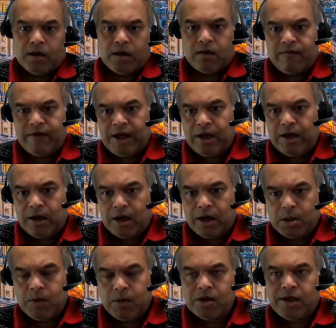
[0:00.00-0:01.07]
a very
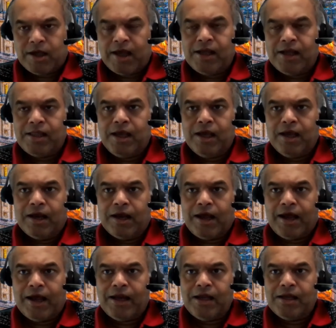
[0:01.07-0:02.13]
large, because
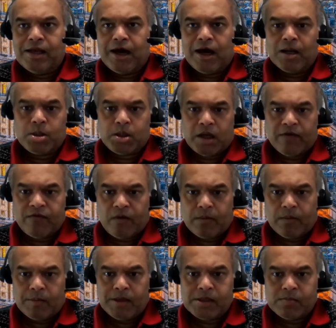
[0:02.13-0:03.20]
any large
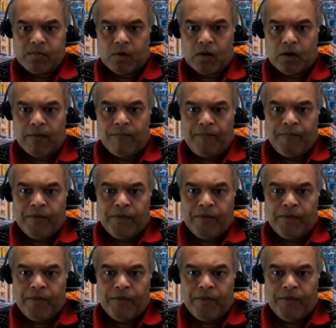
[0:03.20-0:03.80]
transformer-based model